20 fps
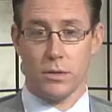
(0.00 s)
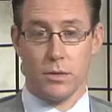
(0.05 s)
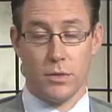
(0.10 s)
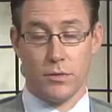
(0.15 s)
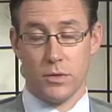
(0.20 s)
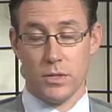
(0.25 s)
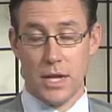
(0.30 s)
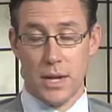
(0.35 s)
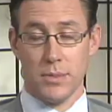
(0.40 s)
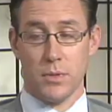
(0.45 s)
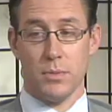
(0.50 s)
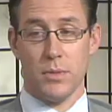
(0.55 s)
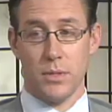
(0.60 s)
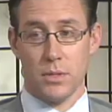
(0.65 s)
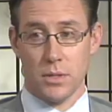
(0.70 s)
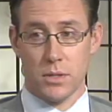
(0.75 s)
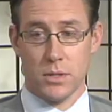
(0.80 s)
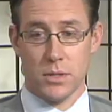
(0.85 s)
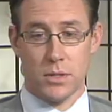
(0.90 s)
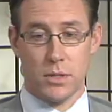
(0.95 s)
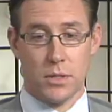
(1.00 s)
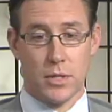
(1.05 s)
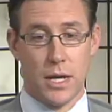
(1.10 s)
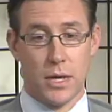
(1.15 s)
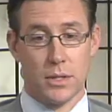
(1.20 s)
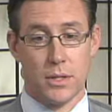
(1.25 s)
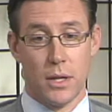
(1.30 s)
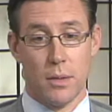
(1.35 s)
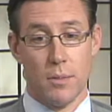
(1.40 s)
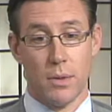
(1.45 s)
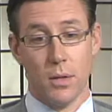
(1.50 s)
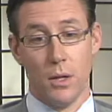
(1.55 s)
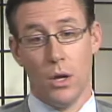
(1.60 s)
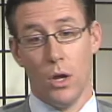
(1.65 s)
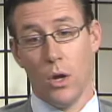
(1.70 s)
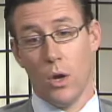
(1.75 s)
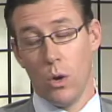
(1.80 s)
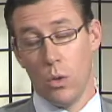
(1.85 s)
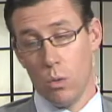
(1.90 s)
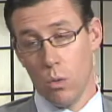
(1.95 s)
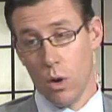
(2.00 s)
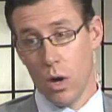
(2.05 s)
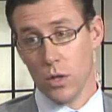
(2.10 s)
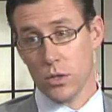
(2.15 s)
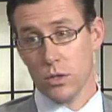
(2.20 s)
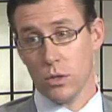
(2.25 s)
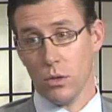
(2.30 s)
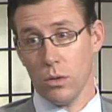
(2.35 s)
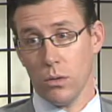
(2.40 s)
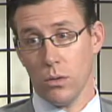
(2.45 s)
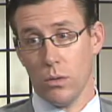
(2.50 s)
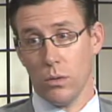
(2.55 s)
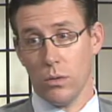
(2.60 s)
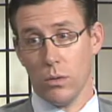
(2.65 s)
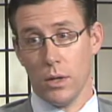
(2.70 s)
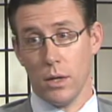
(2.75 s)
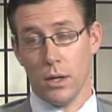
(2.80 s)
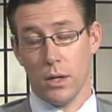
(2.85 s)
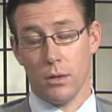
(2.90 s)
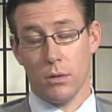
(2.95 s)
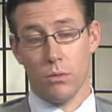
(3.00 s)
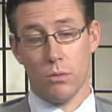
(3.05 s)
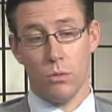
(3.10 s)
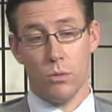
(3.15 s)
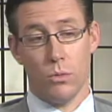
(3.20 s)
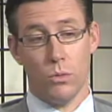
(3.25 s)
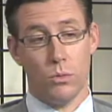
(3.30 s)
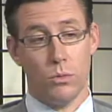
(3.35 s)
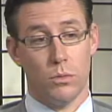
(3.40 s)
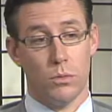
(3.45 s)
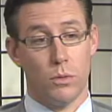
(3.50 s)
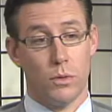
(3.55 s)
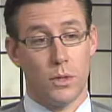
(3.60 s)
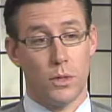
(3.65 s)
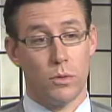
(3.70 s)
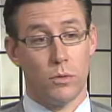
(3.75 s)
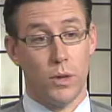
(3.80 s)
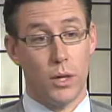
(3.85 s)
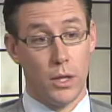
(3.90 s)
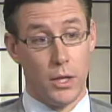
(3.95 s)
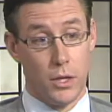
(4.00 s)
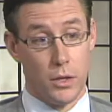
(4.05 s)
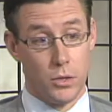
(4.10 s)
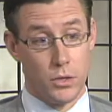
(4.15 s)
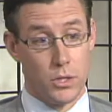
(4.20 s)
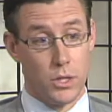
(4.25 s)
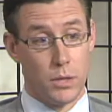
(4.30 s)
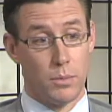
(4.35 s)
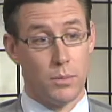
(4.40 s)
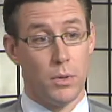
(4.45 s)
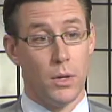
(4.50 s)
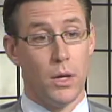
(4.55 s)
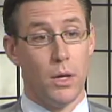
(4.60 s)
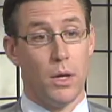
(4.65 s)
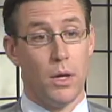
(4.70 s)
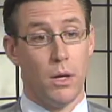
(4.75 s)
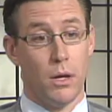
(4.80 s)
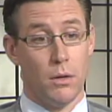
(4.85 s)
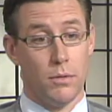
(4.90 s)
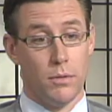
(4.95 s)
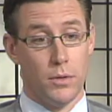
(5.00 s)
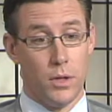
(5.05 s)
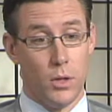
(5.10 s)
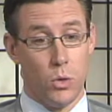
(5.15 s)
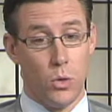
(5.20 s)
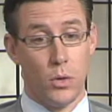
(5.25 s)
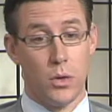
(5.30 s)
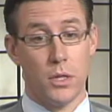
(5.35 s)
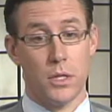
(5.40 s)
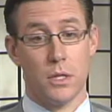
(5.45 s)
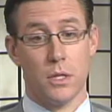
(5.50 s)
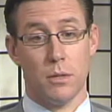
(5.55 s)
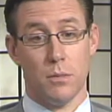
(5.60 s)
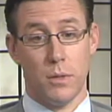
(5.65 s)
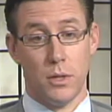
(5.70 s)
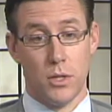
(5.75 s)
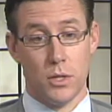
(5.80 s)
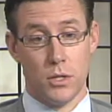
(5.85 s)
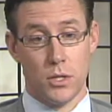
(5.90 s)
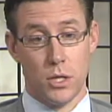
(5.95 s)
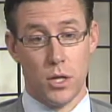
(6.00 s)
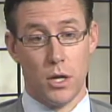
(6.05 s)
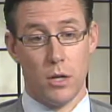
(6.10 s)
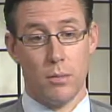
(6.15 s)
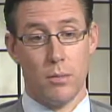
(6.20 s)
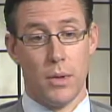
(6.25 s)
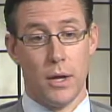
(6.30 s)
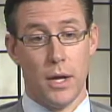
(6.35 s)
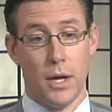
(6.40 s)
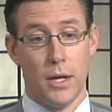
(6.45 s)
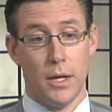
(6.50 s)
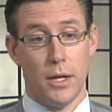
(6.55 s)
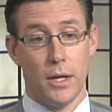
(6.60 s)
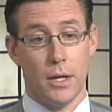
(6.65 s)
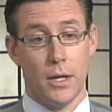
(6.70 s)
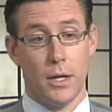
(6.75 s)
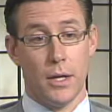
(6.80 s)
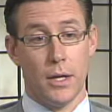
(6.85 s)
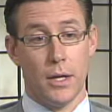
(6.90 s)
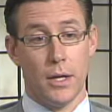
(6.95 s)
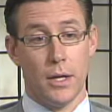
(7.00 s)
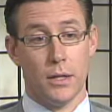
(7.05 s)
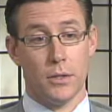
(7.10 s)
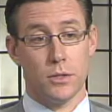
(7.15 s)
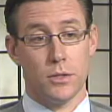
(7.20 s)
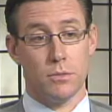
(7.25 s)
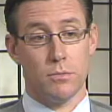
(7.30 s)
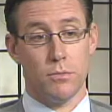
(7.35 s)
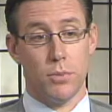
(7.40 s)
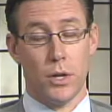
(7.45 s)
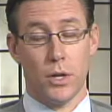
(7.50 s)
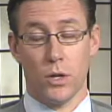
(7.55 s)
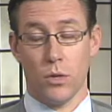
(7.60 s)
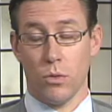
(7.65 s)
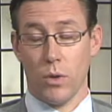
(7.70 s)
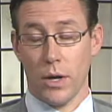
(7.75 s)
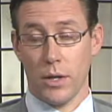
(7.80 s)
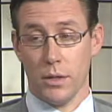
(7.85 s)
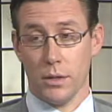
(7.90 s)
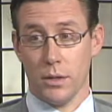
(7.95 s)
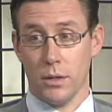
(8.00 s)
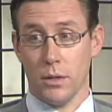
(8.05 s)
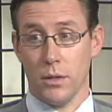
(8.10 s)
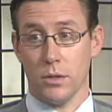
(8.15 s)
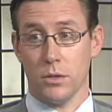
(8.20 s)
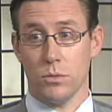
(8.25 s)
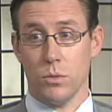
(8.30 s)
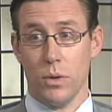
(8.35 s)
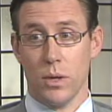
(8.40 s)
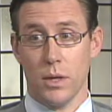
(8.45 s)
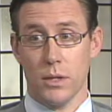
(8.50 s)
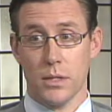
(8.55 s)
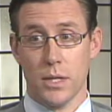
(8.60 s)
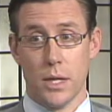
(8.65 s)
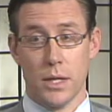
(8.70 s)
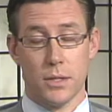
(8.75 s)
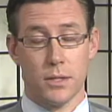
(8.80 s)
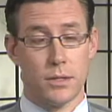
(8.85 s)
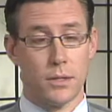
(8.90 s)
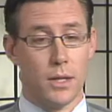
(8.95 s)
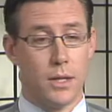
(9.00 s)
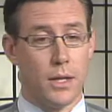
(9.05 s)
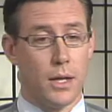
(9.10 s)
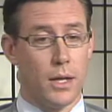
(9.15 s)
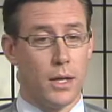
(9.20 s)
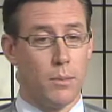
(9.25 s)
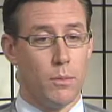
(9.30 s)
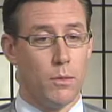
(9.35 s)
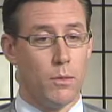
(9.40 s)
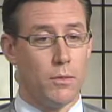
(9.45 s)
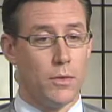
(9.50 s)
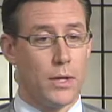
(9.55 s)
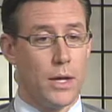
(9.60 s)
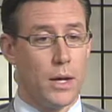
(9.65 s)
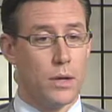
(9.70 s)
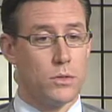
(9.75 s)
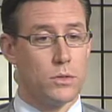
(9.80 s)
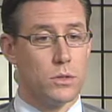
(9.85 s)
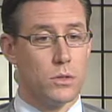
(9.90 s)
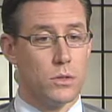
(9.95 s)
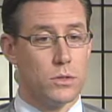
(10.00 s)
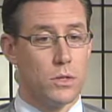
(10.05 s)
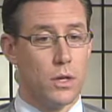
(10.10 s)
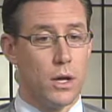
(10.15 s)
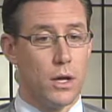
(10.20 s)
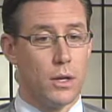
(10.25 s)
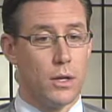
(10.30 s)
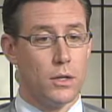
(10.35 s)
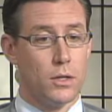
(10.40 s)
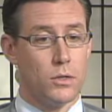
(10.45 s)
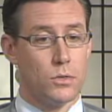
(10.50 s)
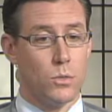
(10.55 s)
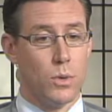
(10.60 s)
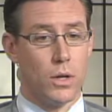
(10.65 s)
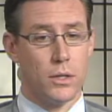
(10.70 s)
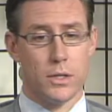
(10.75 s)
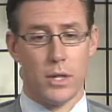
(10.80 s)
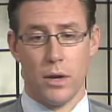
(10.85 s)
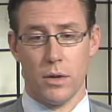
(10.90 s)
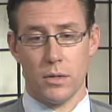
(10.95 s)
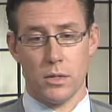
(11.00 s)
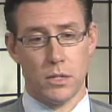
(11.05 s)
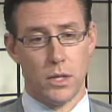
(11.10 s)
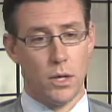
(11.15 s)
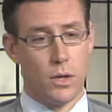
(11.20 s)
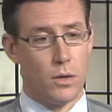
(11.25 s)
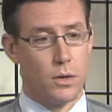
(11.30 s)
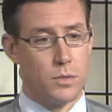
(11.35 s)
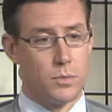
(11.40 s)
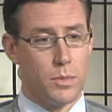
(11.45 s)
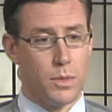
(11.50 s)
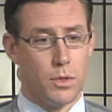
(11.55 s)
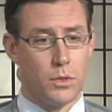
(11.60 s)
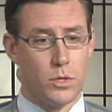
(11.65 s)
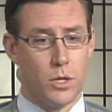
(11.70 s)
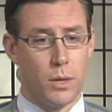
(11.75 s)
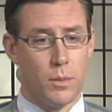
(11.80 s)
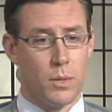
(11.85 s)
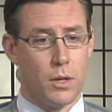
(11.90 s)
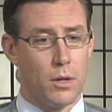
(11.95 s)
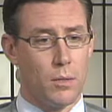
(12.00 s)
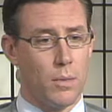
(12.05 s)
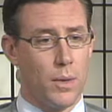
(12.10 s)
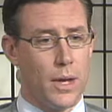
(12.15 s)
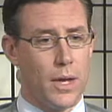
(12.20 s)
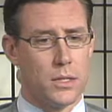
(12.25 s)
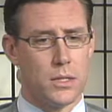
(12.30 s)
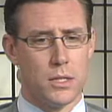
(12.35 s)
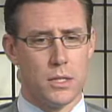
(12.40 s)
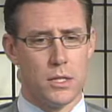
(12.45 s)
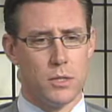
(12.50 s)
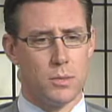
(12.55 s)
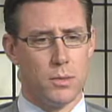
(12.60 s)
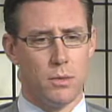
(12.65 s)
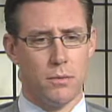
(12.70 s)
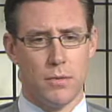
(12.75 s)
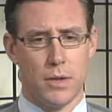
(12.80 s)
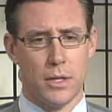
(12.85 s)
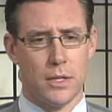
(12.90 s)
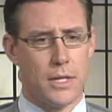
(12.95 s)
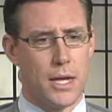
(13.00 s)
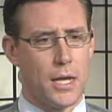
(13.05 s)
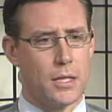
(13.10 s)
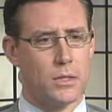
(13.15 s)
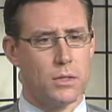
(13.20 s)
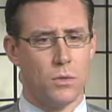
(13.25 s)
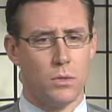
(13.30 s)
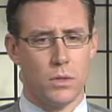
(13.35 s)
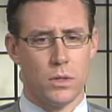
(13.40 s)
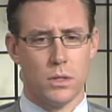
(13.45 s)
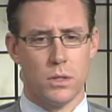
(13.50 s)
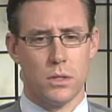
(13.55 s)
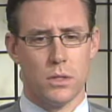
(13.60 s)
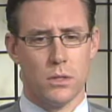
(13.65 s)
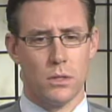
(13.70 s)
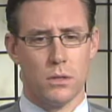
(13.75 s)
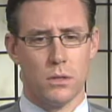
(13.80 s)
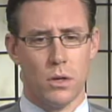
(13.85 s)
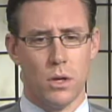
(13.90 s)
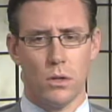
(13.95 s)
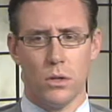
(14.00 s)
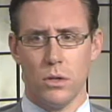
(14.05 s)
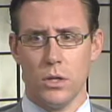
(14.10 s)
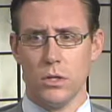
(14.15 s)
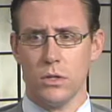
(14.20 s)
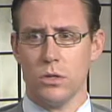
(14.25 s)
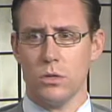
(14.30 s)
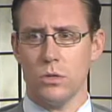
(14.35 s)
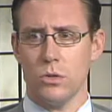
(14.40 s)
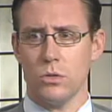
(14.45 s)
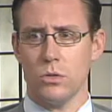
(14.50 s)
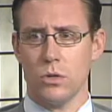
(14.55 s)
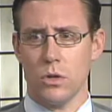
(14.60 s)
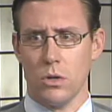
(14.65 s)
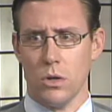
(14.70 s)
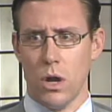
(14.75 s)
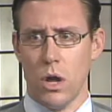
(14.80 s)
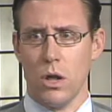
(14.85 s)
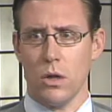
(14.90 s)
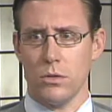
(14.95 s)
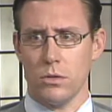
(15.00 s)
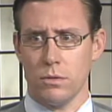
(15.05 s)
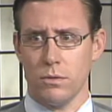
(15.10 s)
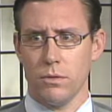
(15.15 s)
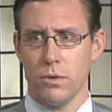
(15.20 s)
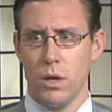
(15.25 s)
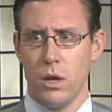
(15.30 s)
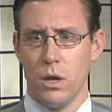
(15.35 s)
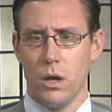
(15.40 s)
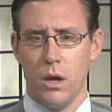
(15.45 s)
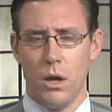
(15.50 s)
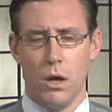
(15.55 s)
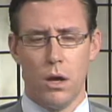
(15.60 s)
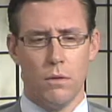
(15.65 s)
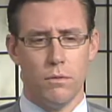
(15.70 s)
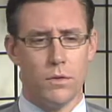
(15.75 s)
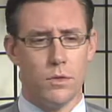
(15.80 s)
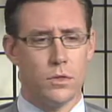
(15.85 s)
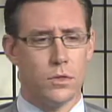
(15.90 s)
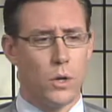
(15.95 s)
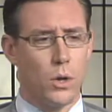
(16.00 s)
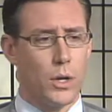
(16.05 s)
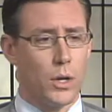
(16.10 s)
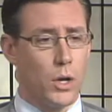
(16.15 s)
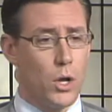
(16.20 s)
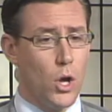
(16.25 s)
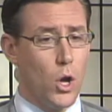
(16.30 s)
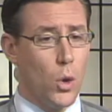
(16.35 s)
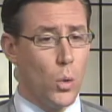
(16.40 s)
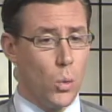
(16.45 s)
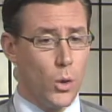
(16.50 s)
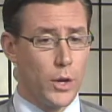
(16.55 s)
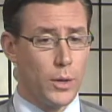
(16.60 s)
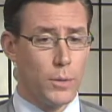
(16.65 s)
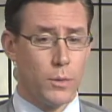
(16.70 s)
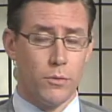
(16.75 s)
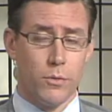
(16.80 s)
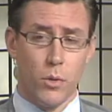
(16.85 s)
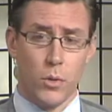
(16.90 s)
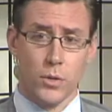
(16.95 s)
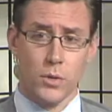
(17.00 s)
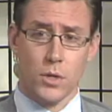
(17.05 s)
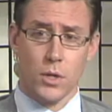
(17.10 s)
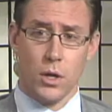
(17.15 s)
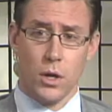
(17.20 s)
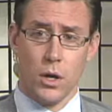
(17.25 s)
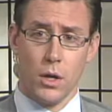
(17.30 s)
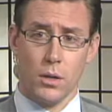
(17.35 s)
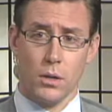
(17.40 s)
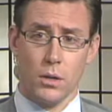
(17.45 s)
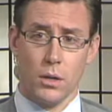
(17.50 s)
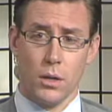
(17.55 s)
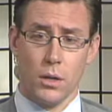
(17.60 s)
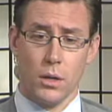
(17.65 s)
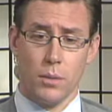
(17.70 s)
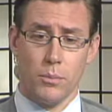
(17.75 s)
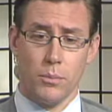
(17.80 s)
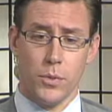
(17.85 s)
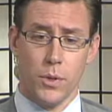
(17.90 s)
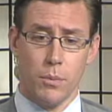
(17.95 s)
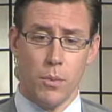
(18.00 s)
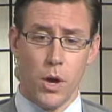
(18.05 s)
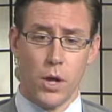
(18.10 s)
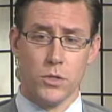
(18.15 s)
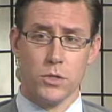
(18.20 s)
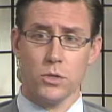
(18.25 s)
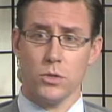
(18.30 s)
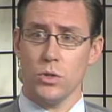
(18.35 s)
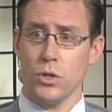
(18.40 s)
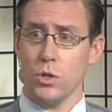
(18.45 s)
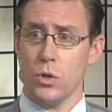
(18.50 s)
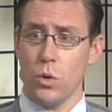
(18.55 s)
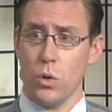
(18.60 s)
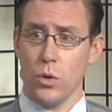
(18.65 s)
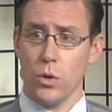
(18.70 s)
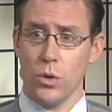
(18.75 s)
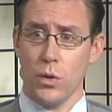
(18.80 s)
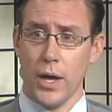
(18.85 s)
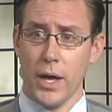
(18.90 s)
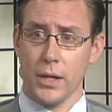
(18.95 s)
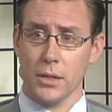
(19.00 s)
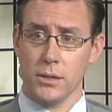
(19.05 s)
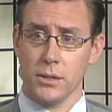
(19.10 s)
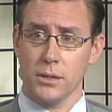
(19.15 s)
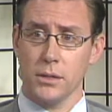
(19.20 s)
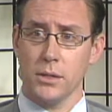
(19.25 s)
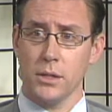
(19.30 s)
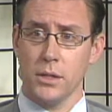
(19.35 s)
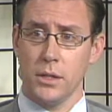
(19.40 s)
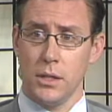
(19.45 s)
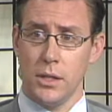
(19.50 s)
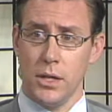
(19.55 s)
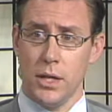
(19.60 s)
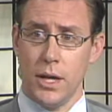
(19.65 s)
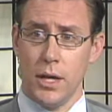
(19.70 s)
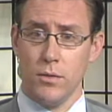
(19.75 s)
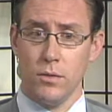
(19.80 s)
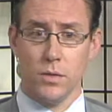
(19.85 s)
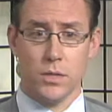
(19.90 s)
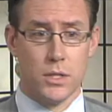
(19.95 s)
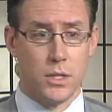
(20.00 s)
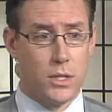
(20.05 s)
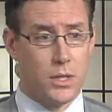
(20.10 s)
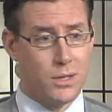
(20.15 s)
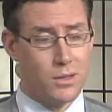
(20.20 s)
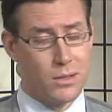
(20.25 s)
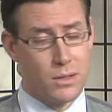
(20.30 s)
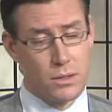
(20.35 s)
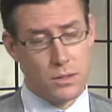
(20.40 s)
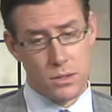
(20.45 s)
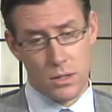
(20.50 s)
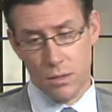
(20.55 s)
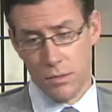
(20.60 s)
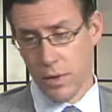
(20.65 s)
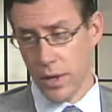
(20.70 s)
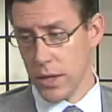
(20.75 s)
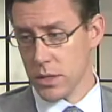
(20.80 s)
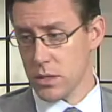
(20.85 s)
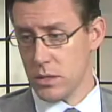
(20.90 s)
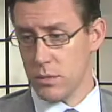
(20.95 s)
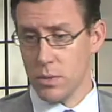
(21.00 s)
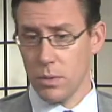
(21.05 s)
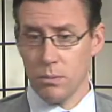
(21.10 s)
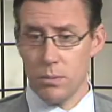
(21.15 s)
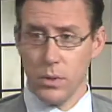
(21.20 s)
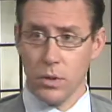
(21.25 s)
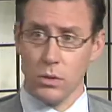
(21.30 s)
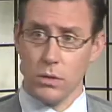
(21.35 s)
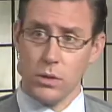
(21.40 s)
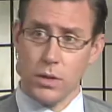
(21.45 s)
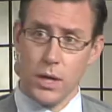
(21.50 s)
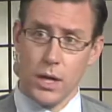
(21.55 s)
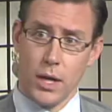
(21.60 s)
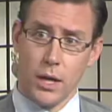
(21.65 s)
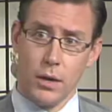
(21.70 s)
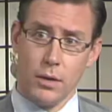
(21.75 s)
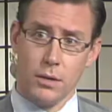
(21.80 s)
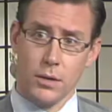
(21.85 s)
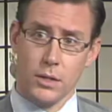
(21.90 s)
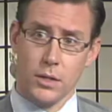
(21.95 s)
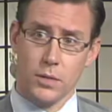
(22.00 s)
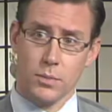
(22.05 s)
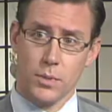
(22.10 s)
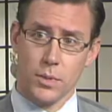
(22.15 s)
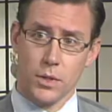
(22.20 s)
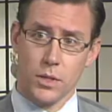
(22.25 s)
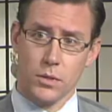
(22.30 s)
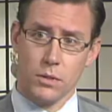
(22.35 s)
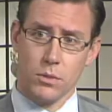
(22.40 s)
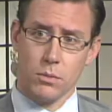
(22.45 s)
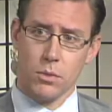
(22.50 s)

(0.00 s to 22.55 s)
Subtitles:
different types of businesses to the downtown. But we're also, through great leadership of the ordinance committee chaired by Brendan Crichton, as well as has a number of councilors on it as well. Darren Sayre has been chairman in the past, and he's been fantastic with his institutional knowledge of the zoning. We're going to be focusing on the Boston Street corridor next. And you've seen CVS has been built there. There's been some